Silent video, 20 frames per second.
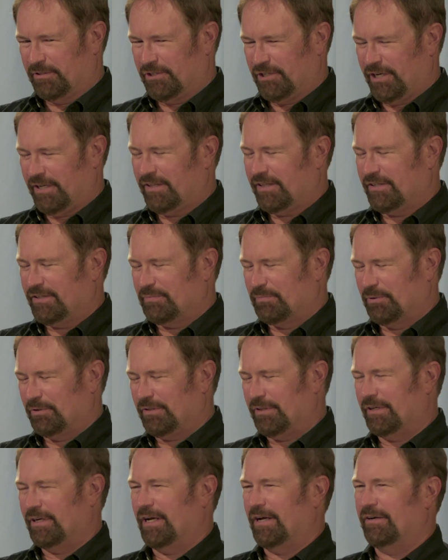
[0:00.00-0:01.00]
to check this
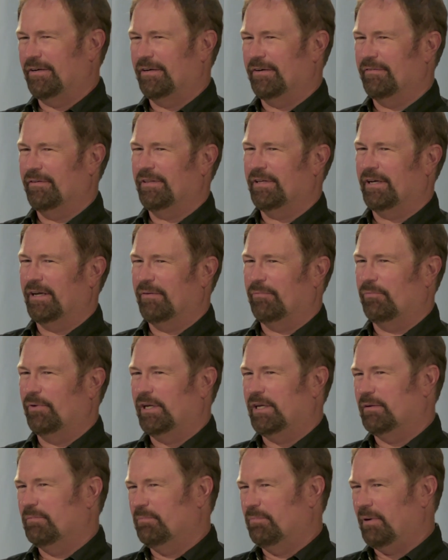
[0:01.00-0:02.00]
booklet out and everything, and mm -hmm. we
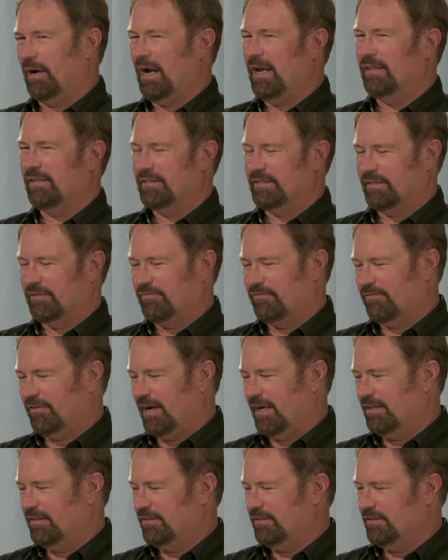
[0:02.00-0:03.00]
mm-hmm. could buy this and
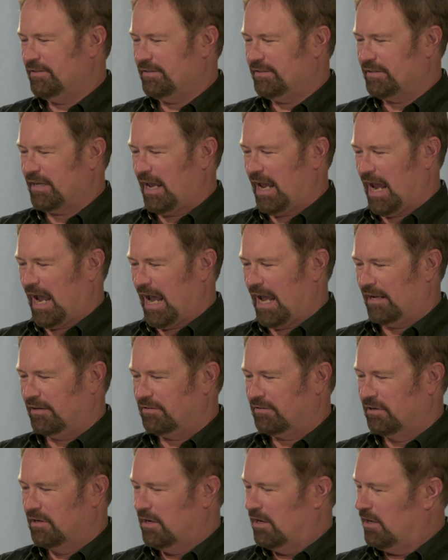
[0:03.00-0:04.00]
find this at
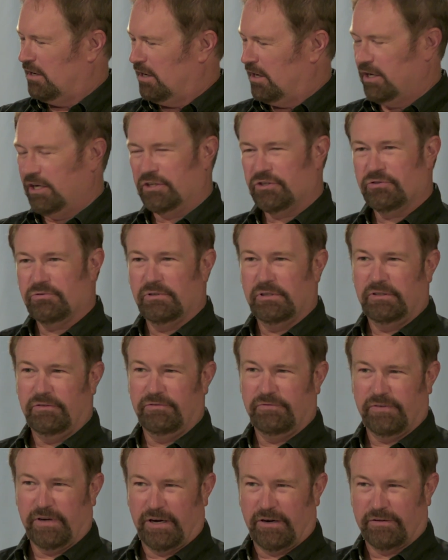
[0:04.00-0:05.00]
a history
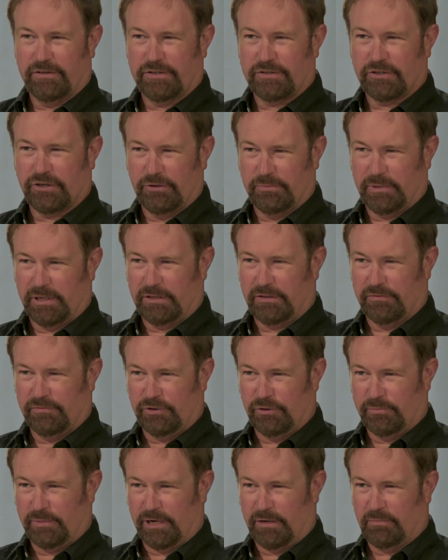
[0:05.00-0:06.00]
fair that's going to be at the mm
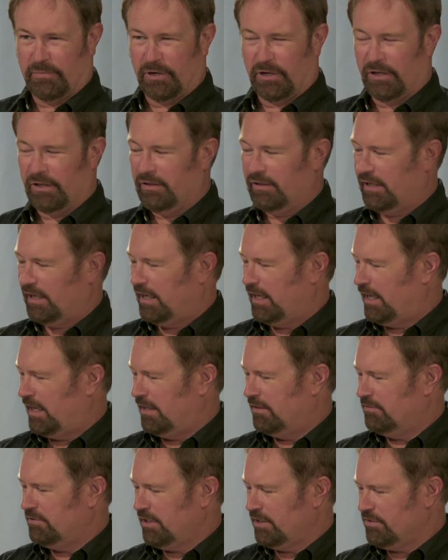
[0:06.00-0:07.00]
-hmm. Viewmont mm-hmm. Mall.
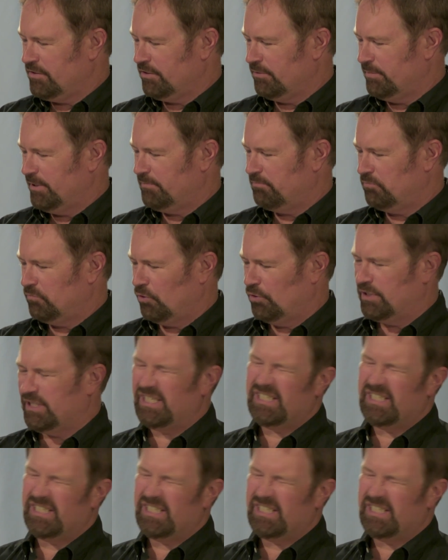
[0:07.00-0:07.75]
And tell us a little bit more